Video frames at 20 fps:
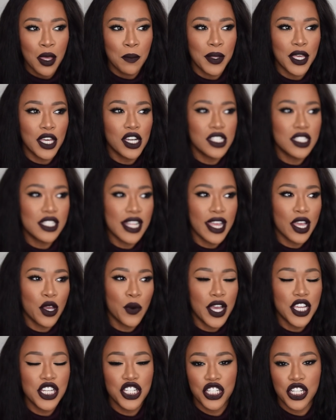Because they
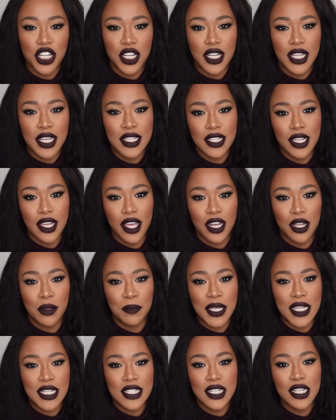question, is it gonna
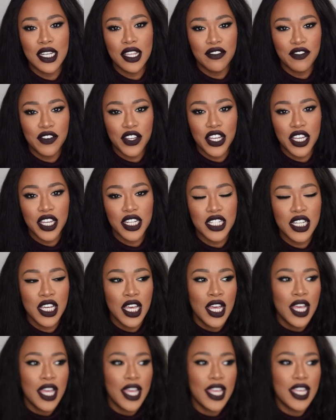be delivered?
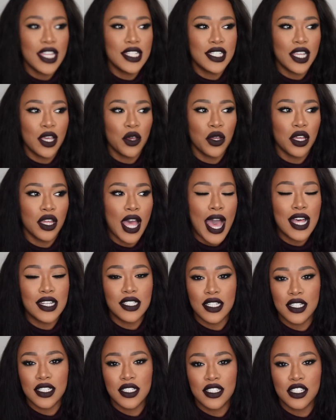Is it
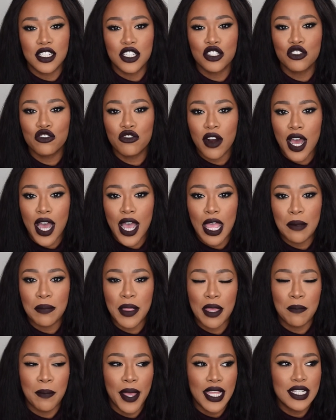as it's described?
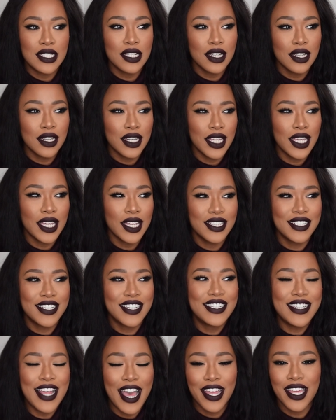They basically
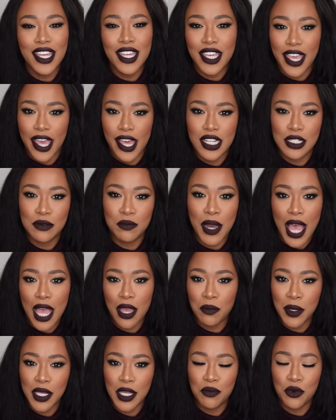second guess
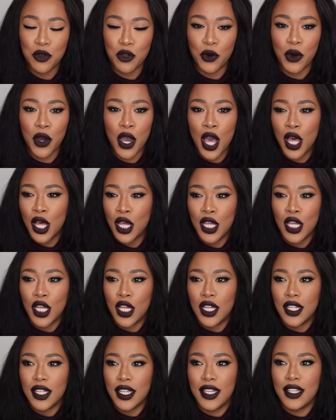black people.
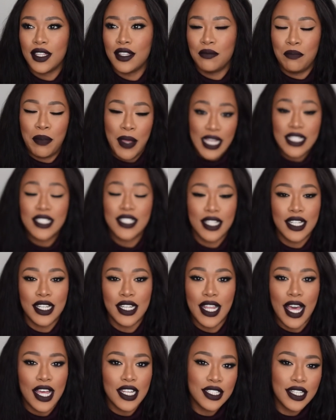
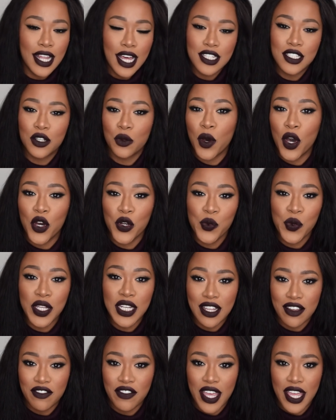Basically, that's the world we
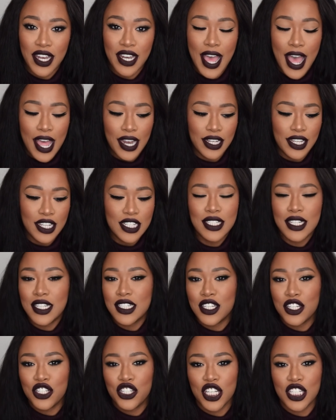live in. And this
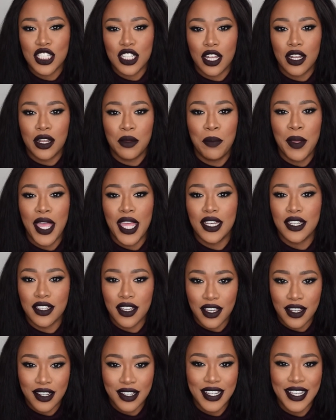isn't just an
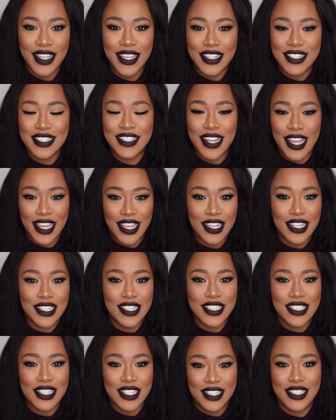opinion. He stated
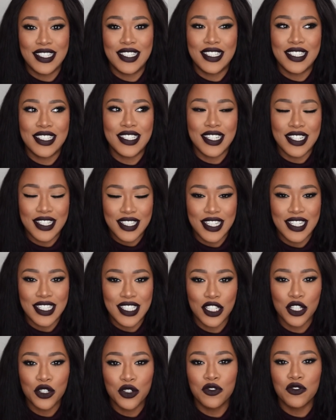
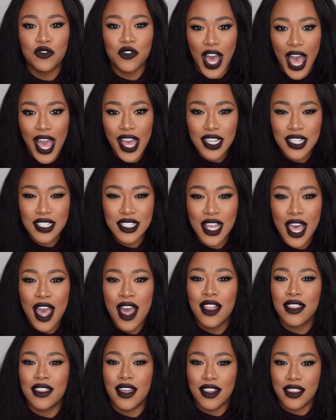statistical facts
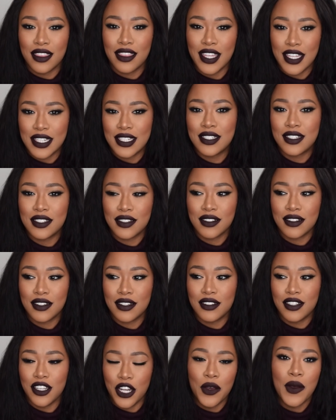that this,
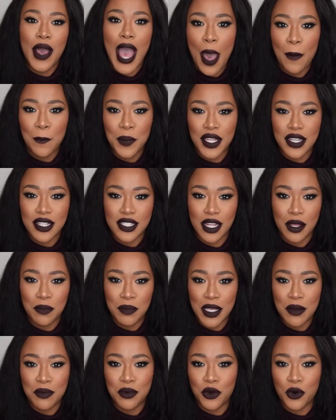you know, happens, that
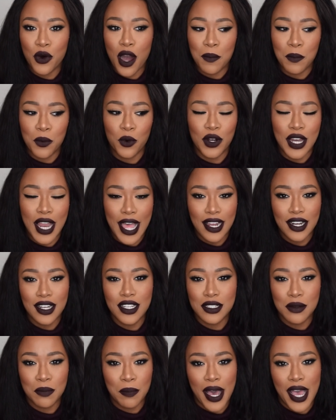people are more
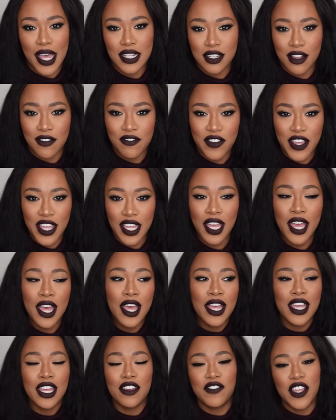likely to buy something
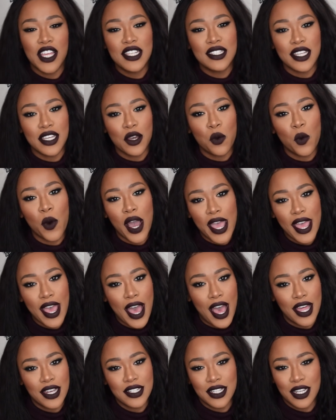if they see a white
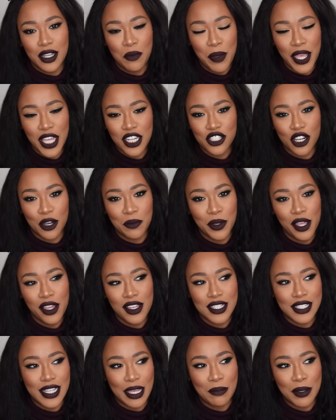hand in the picture,
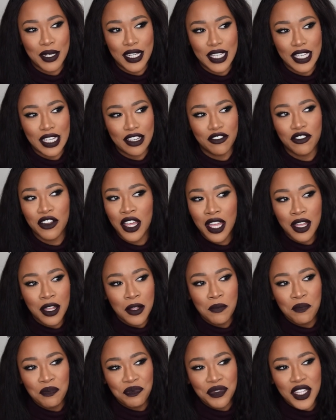because they believe,
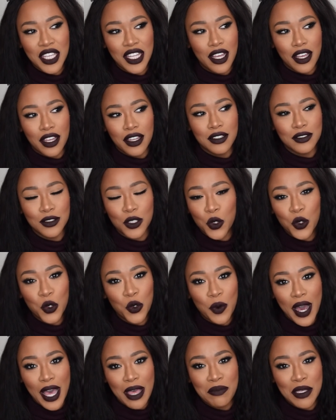you know,
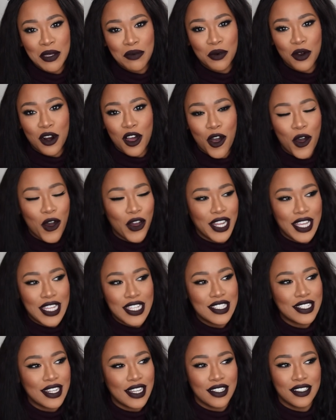all white people are
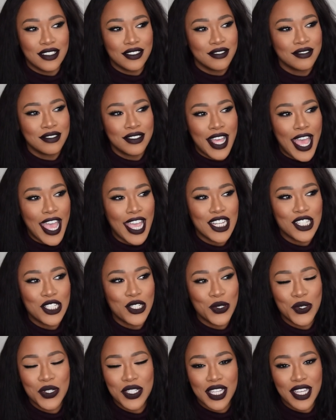honest and
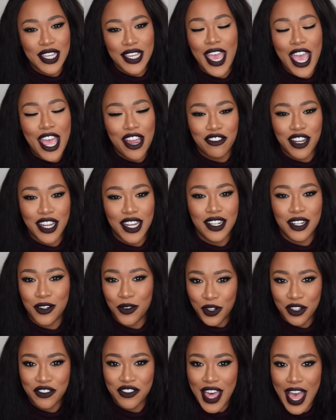angels and caring and
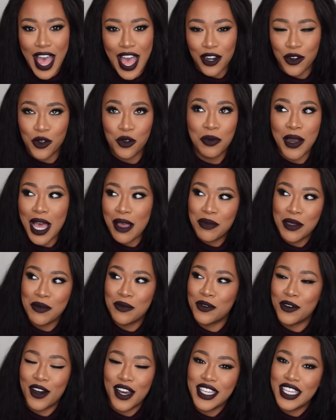all of that, and all black
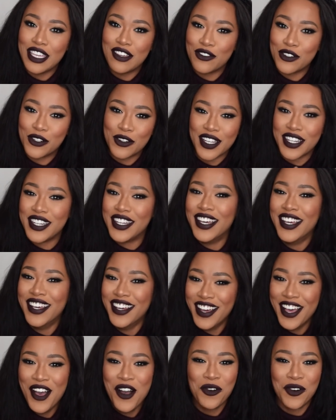people are evil and
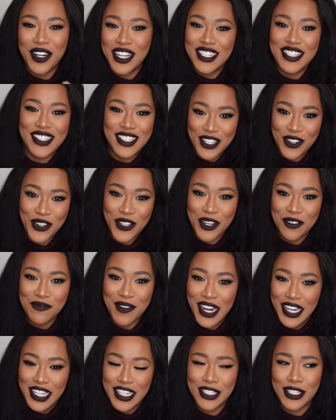wanna steal your
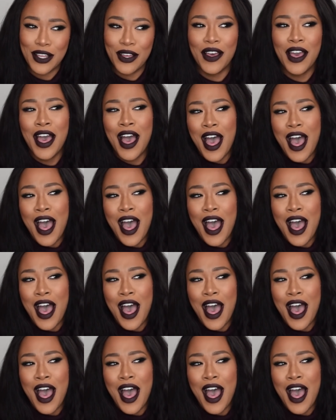money. So